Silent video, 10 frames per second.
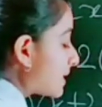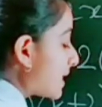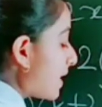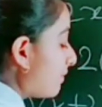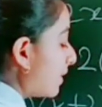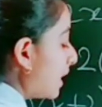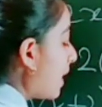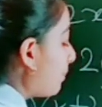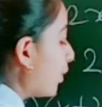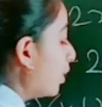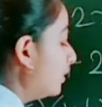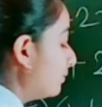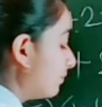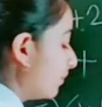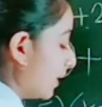7 upon
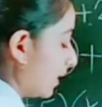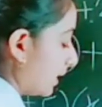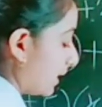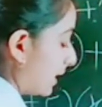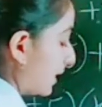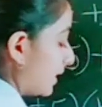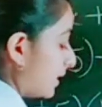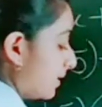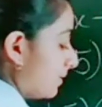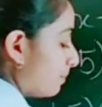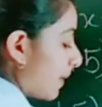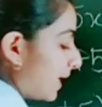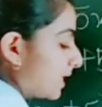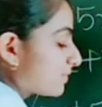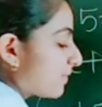1.
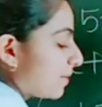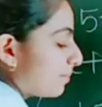Minus 5